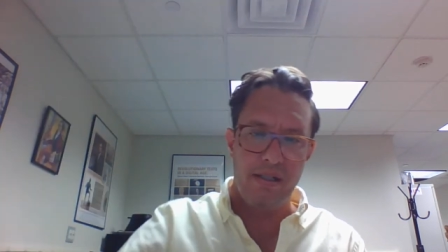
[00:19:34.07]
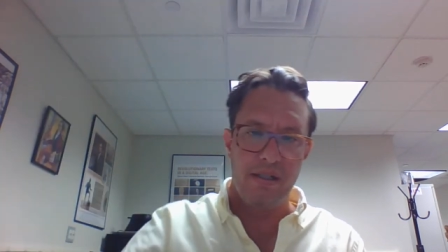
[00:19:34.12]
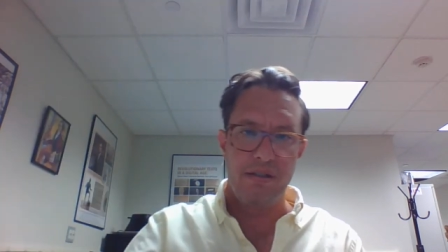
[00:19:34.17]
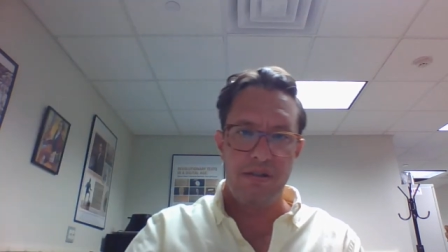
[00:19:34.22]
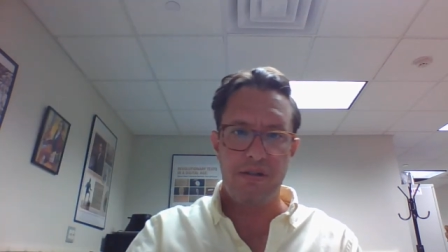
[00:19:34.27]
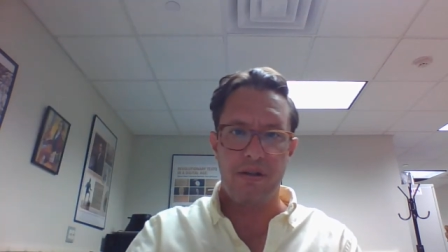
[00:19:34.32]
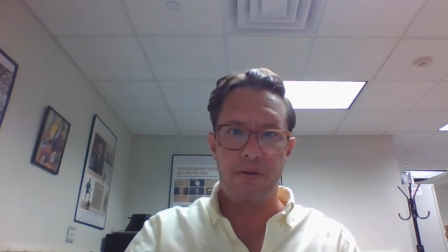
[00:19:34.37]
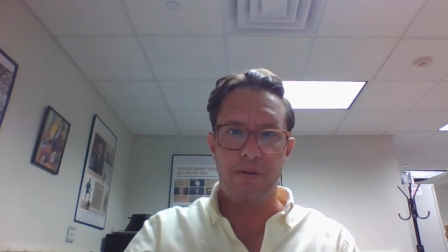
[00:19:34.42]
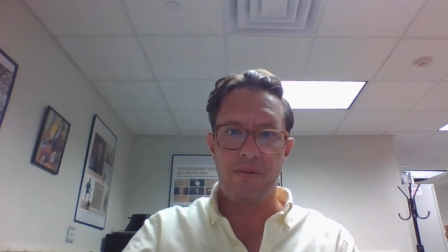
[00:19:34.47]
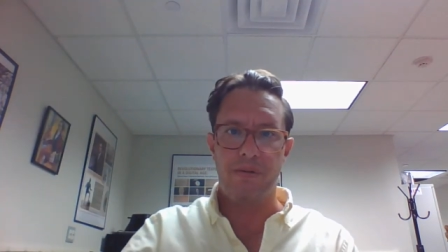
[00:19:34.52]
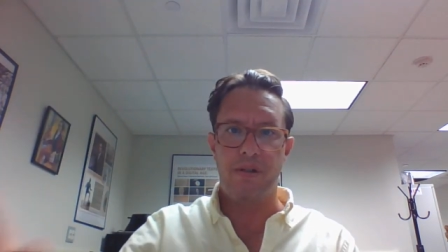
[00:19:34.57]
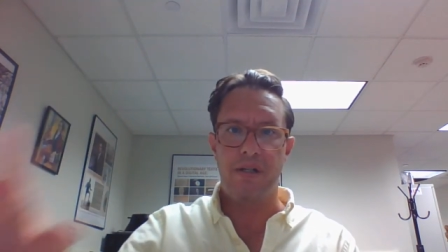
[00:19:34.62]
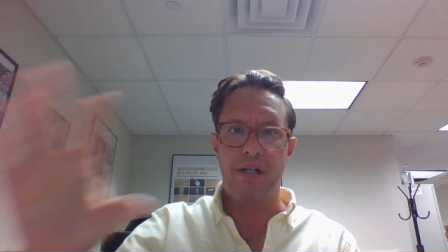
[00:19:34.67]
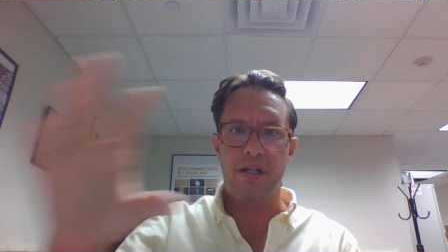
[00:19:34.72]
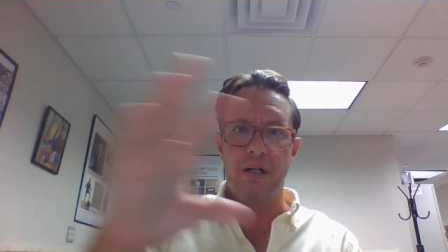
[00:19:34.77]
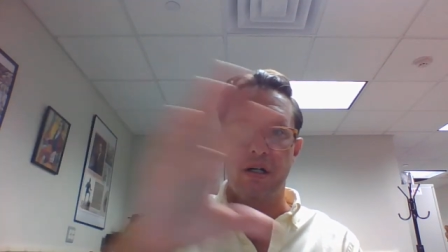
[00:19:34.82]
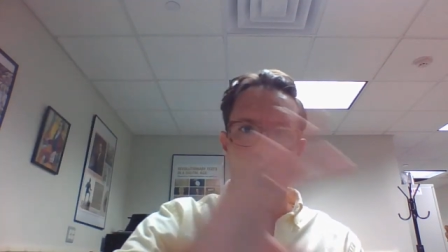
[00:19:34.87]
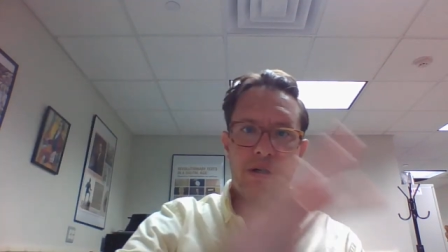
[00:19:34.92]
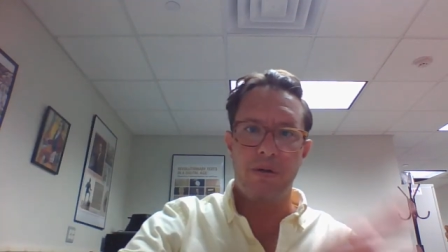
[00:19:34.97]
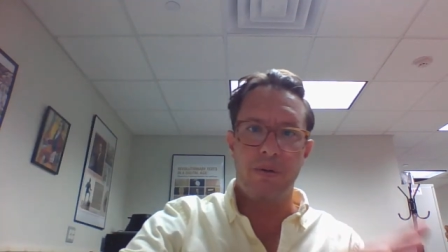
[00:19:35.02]
So the
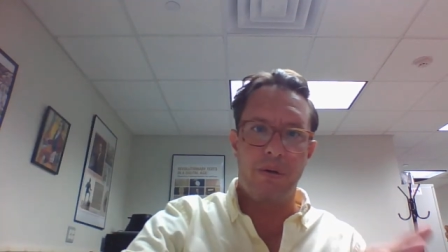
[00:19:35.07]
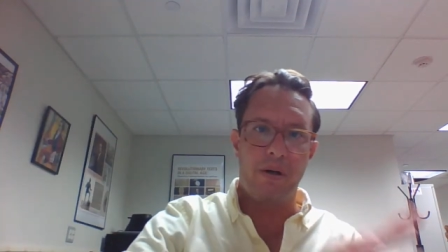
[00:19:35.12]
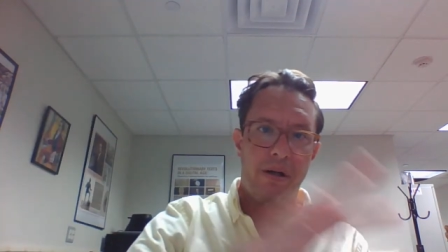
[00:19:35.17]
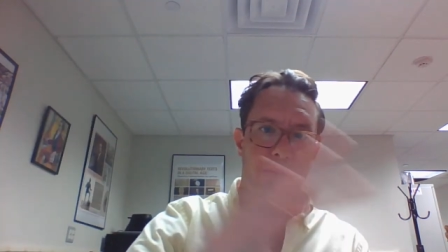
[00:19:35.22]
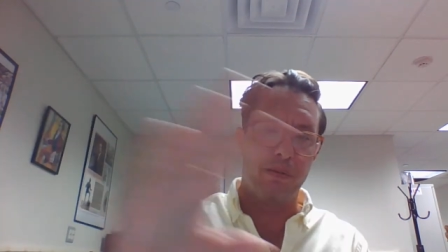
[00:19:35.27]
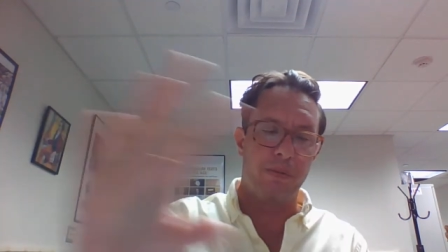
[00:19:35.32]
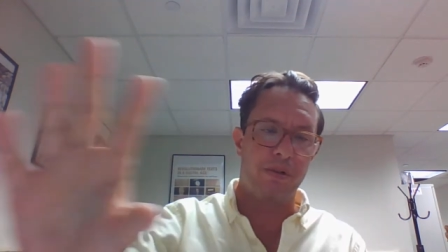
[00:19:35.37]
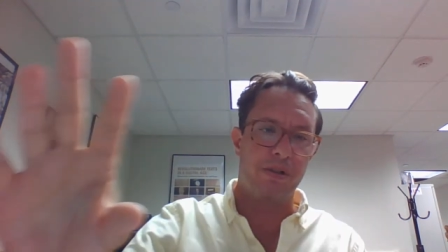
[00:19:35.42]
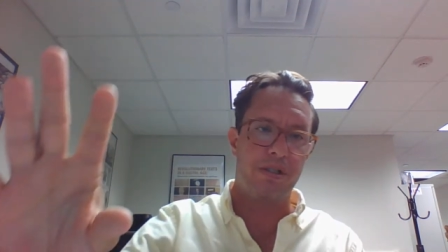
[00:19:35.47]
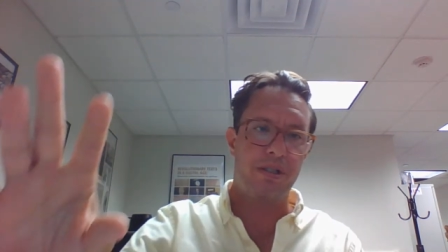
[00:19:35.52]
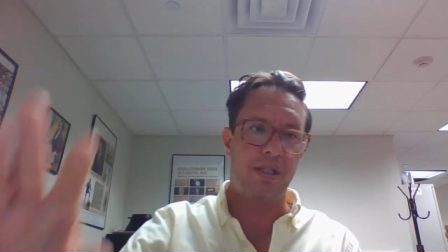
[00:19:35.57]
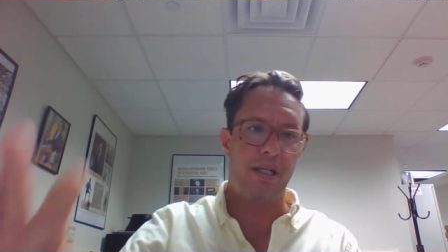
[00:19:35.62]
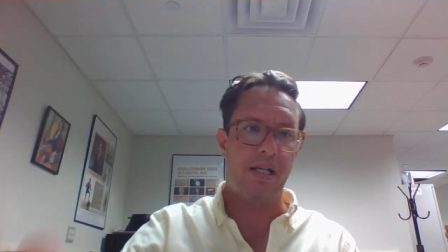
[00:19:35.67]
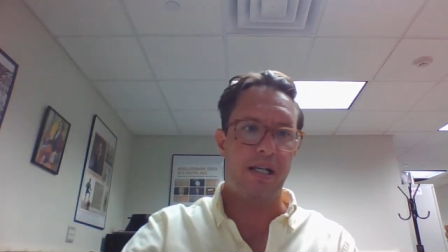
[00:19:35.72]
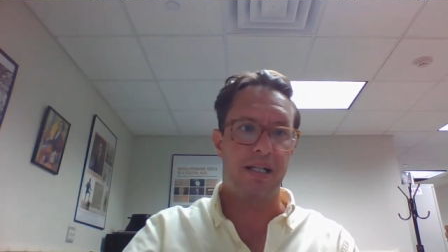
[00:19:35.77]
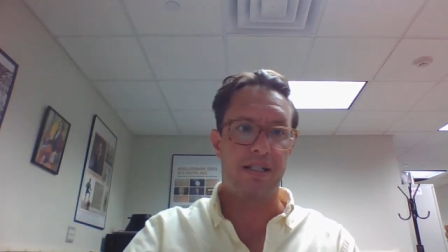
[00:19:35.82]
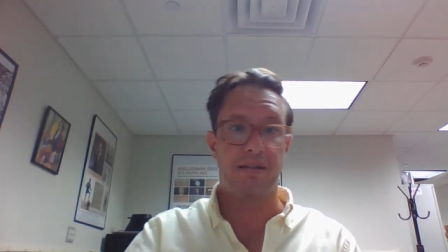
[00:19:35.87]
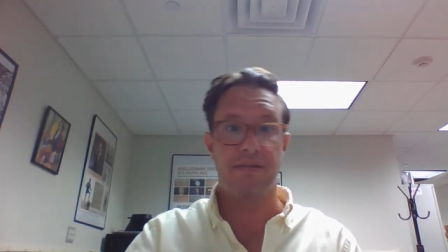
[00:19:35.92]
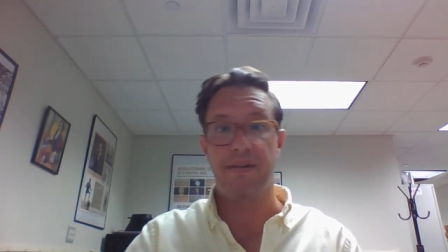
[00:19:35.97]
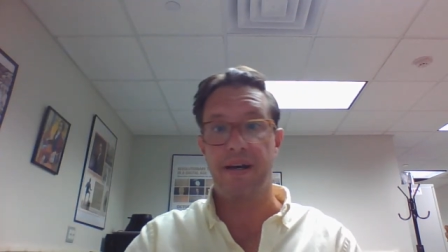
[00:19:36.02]
Iroquois were seen
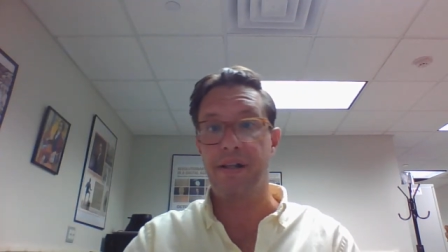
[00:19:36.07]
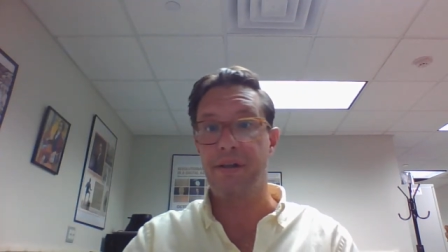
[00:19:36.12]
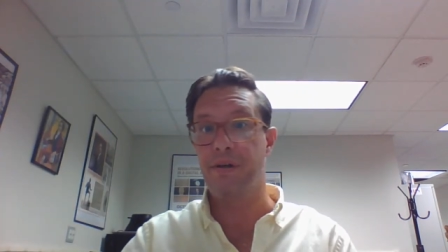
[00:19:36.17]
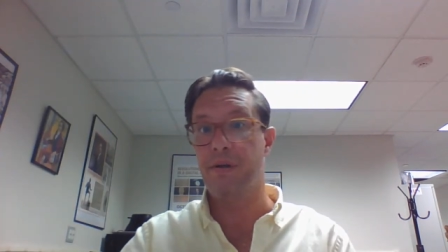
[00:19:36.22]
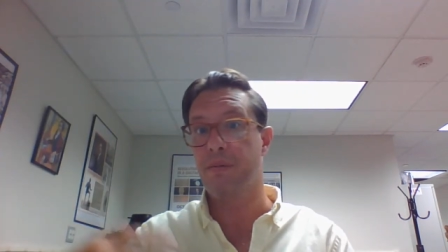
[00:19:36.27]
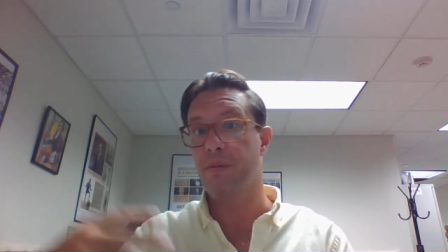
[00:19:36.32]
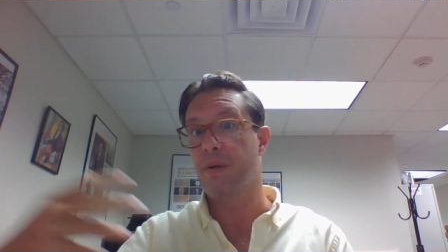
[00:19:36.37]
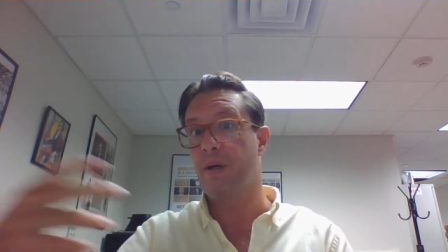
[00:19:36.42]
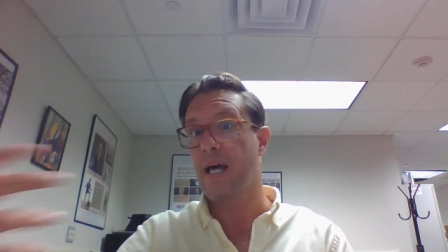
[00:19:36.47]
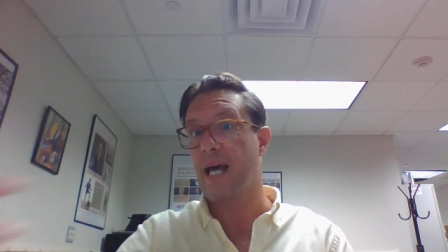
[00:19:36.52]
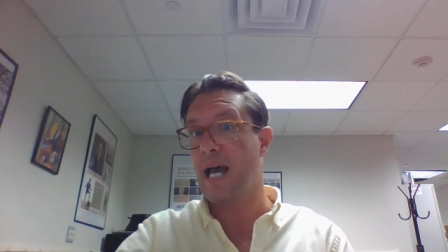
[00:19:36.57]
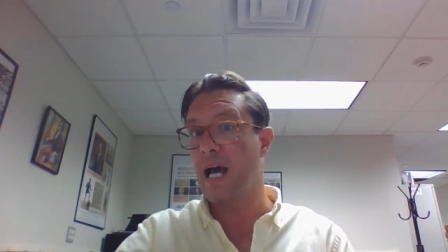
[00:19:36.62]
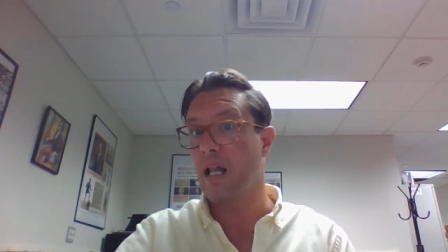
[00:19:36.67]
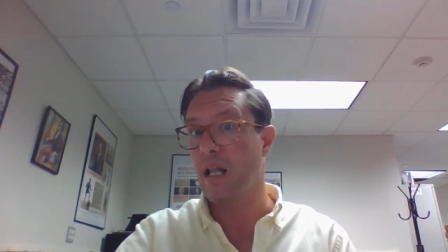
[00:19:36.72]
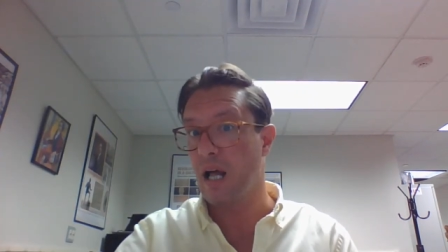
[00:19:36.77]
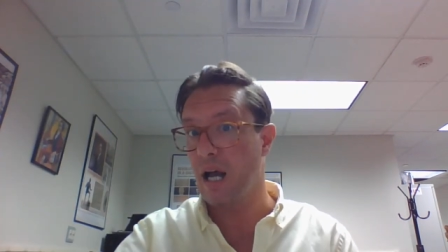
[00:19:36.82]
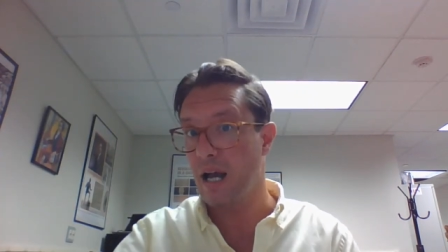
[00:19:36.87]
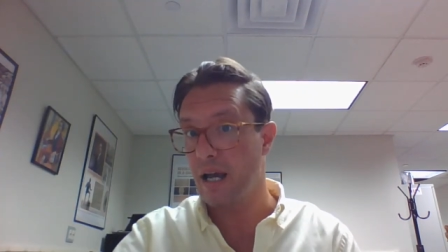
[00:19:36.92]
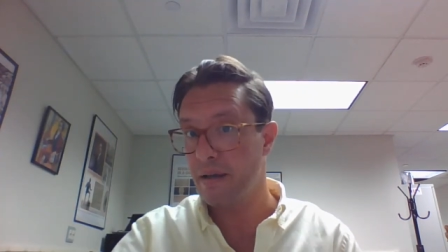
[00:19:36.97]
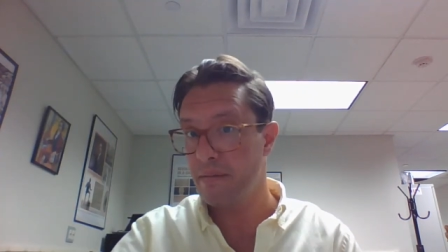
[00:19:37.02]
as a valuable
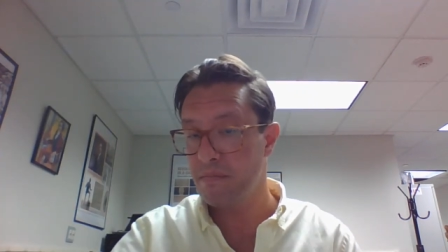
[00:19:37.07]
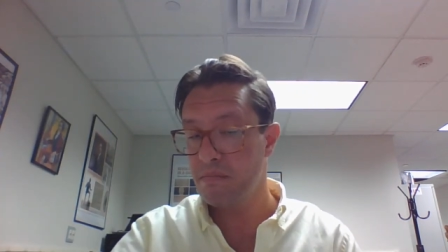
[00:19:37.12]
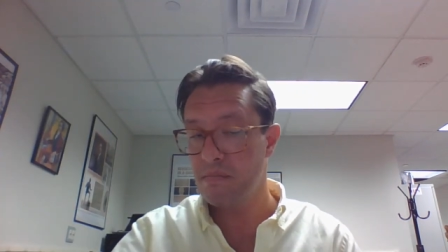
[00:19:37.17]
ally.